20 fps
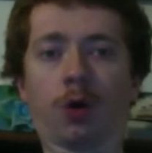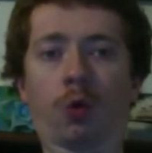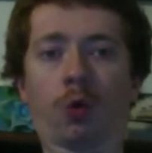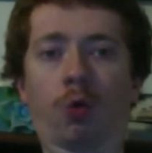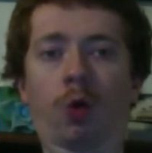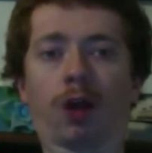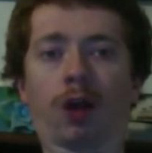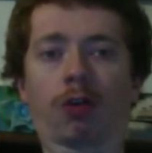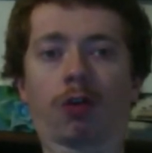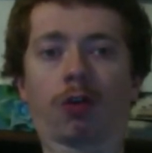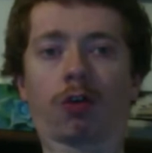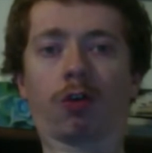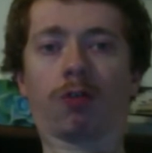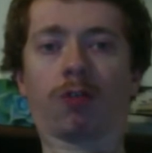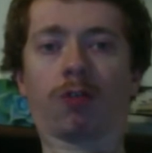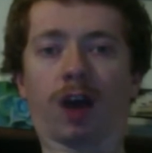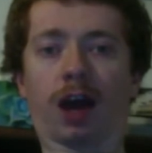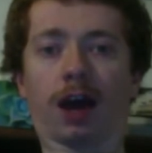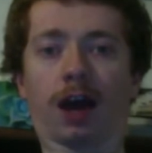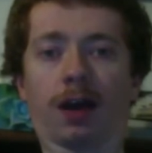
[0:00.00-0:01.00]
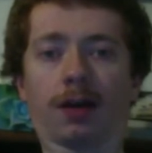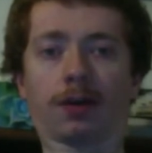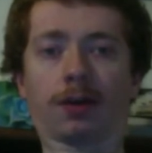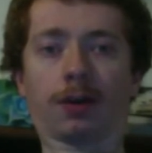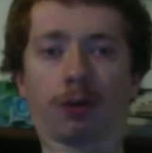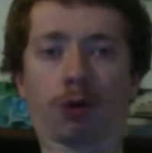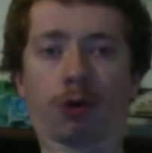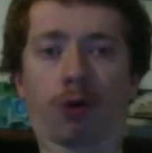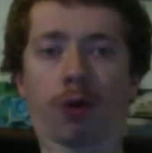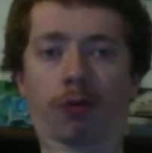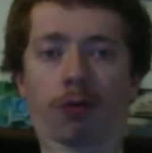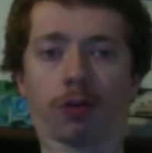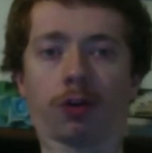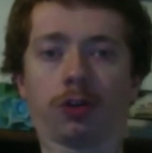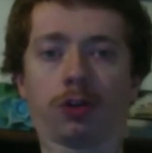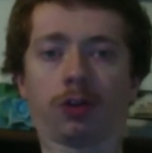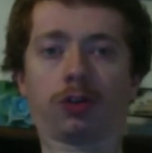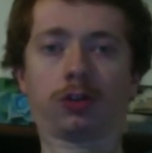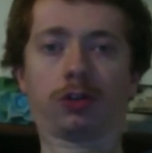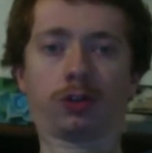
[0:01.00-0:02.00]
once you've
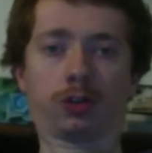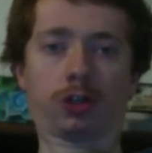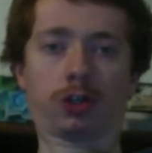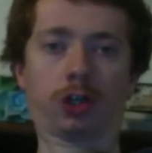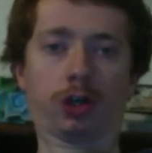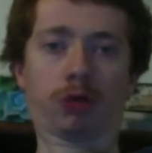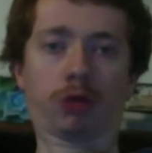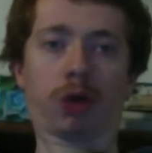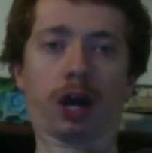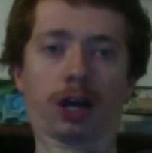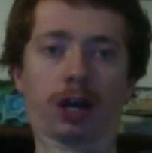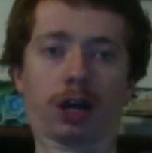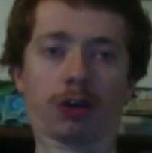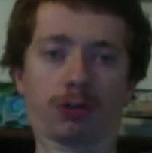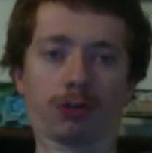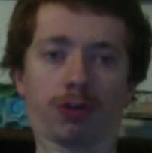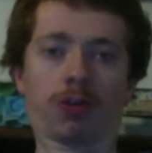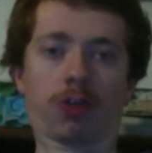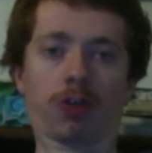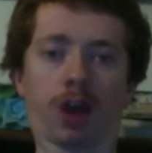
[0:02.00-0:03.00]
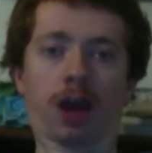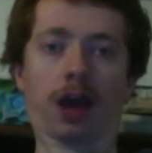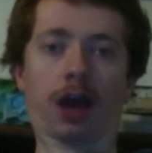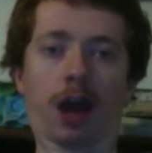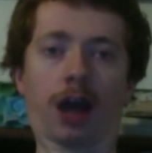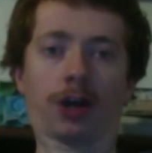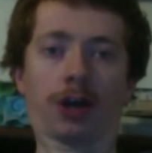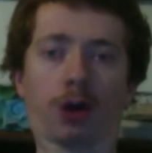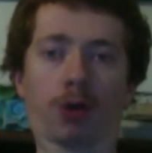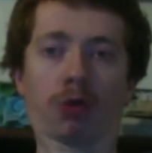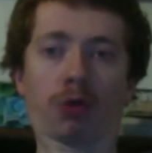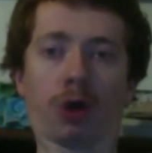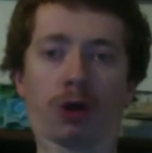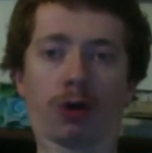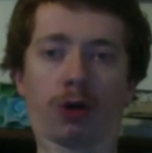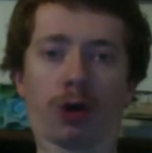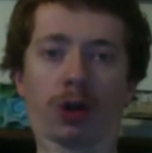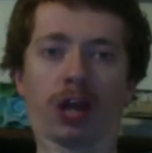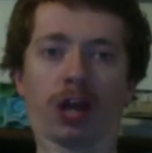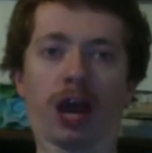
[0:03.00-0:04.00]
requested two countries, I no
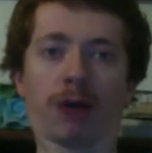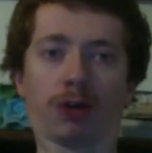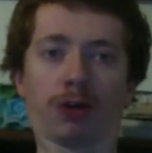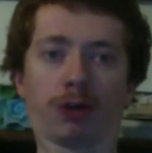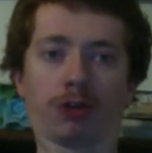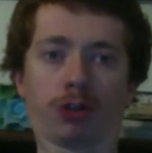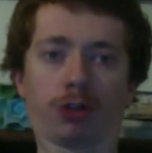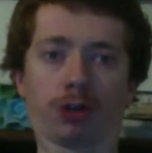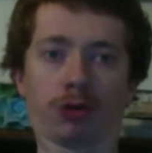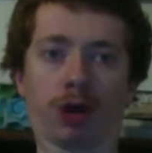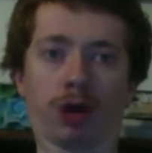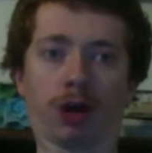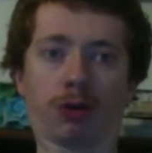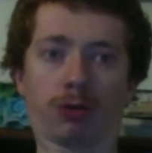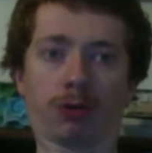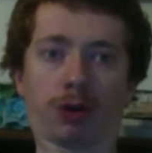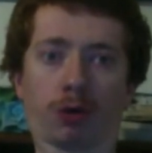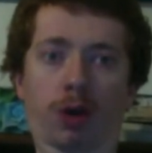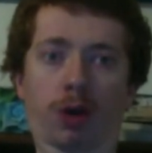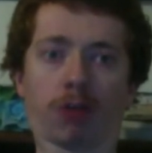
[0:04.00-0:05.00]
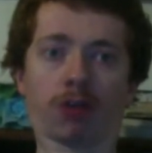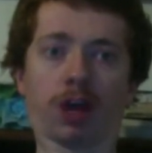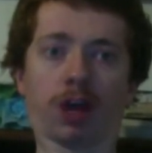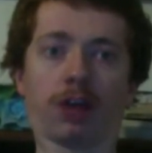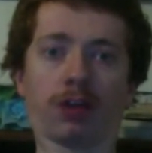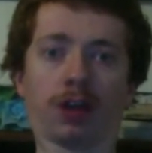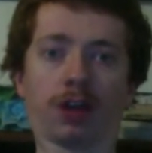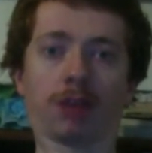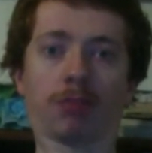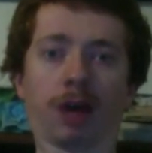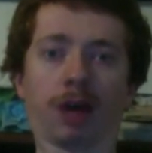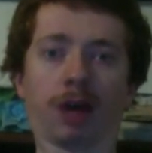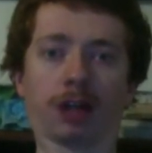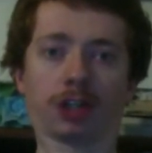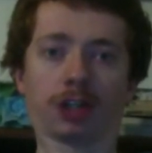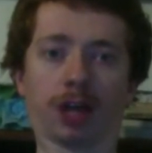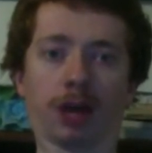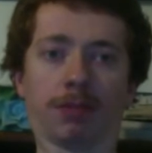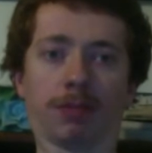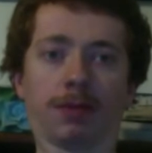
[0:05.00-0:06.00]
longer allow you to request anything, but
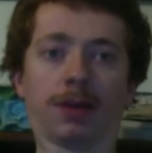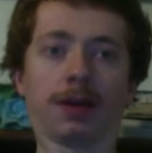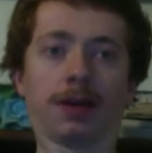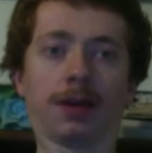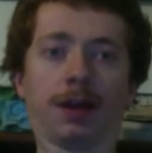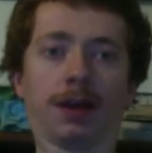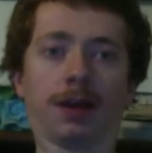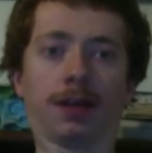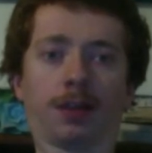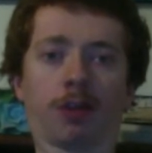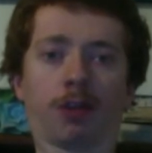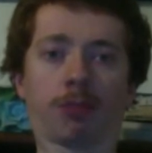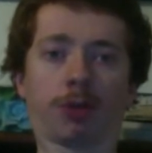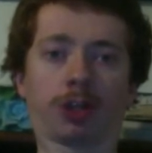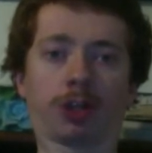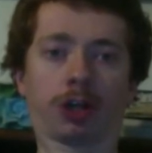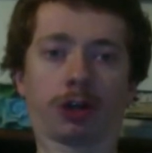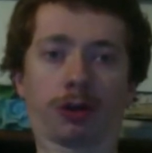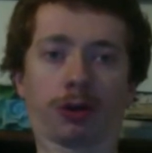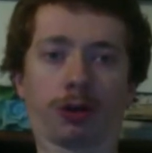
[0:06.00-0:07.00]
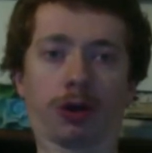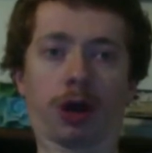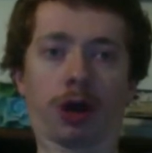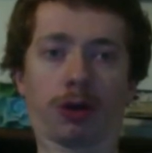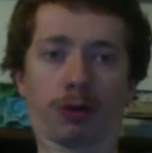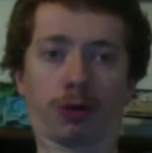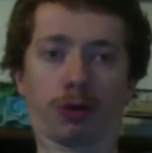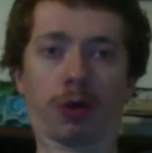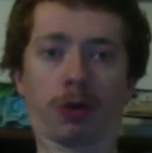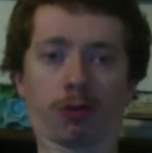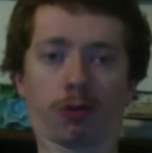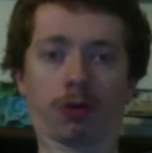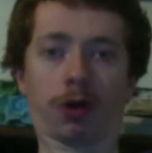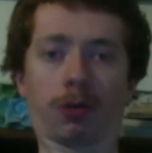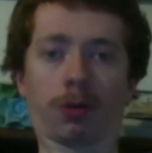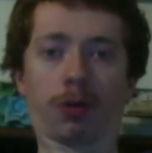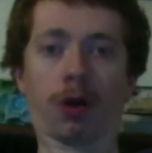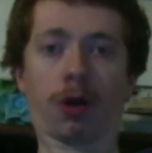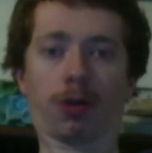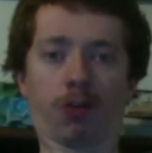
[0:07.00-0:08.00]
this particular requester,
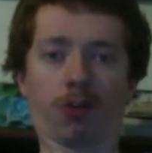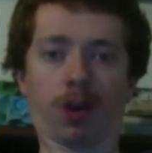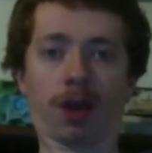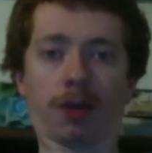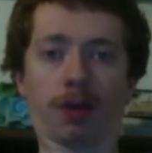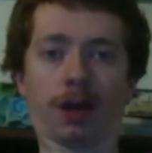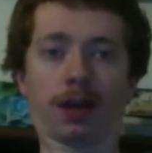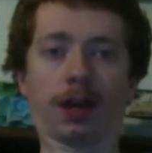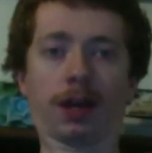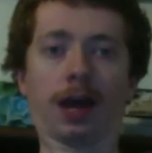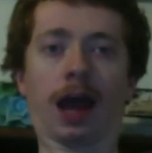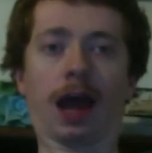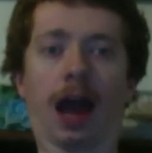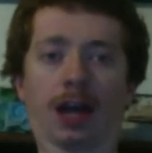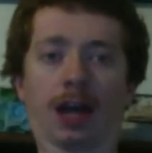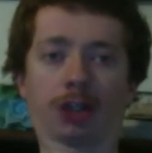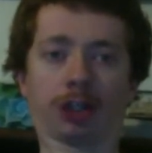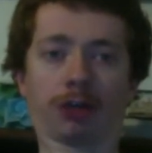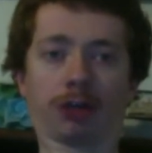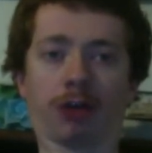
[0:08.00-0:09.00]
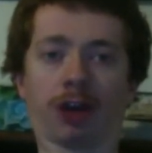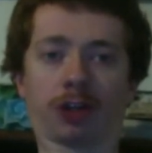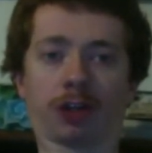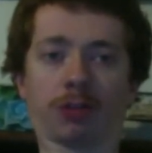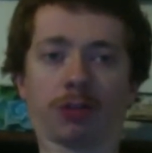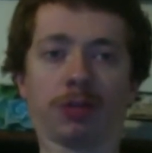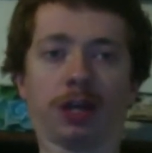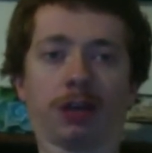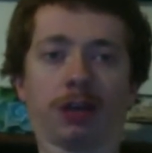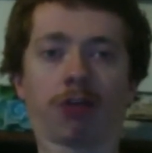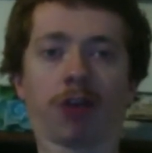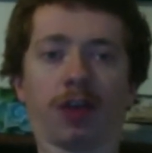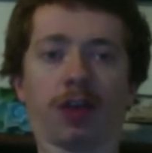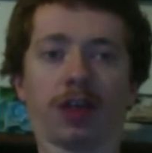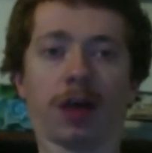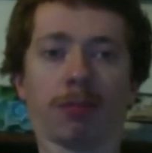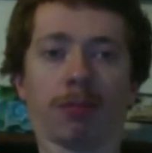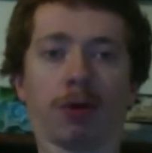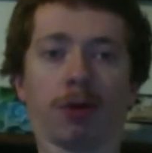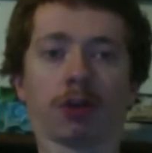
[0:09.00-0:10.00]
Mari Zammit, actually corrected me and said
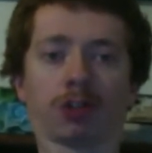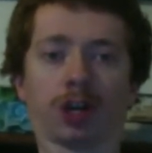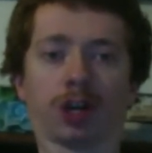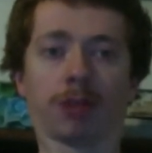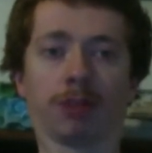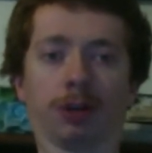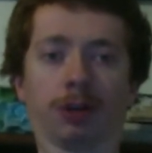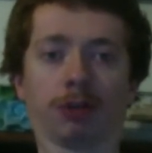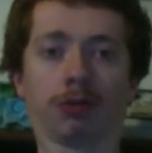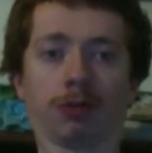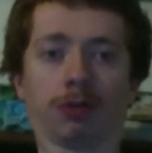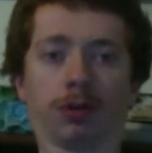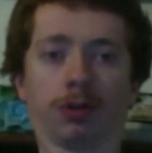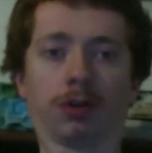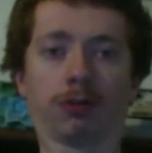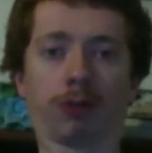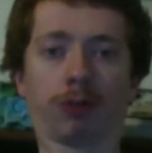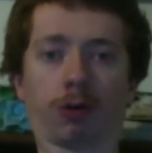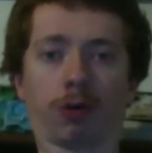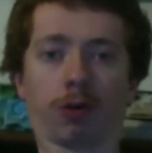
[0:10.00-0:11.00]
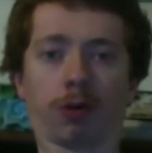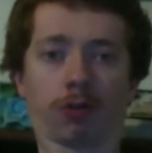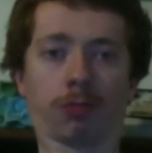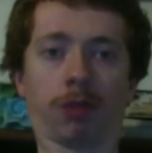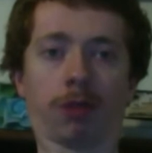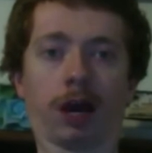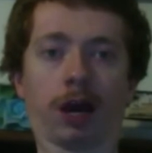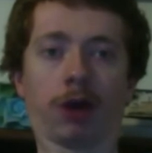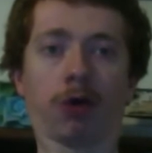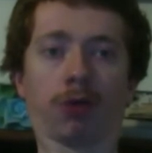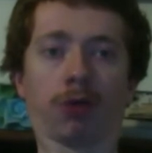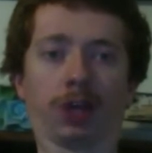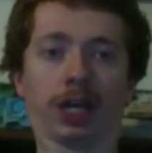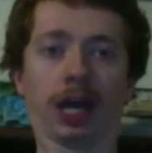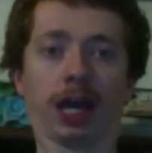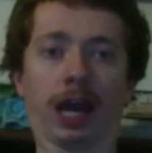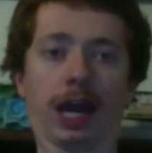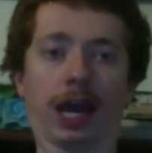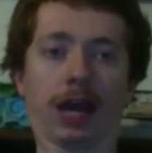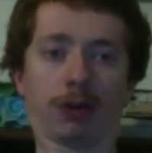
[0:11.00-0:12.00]
that Malta had been requested by only
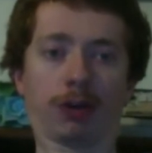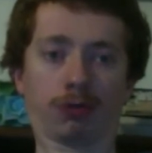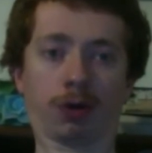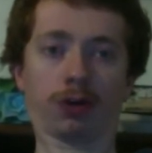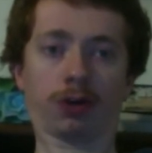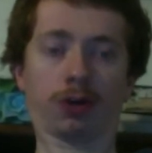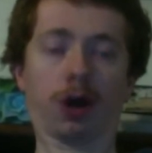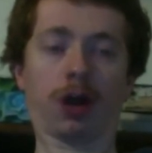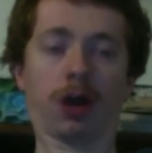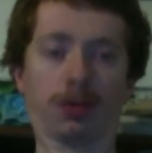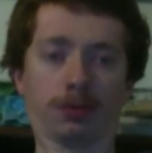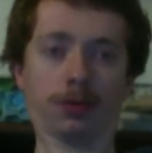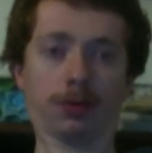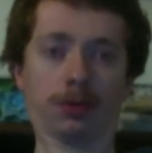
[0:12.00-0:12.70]
Antoine, not